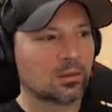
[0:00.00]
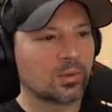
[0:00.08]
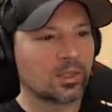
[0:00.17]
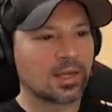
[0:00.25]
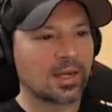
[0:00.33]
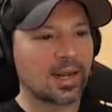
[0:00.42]

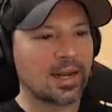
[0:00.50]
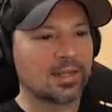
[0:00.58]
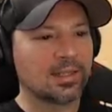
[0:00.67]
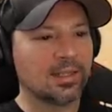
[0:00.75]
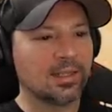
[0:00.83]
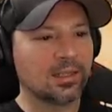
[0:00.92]
we got a
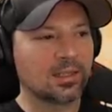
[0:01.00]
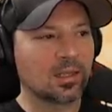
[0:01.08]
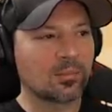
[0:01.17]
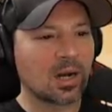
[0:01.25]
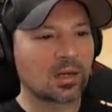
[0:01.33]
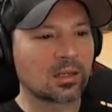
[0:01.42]
decent
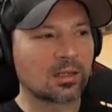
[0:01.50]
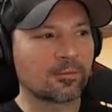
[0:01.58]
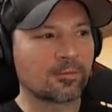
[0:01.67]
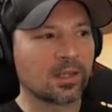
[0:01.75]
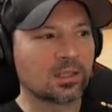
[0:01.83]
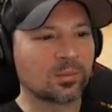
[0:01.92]
amount of
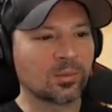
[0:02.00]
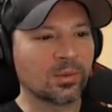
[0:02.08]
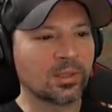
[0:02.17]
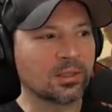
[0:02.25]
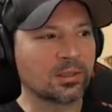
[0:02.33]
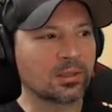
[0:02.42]
defense
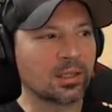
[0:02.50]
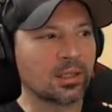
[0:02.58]
points.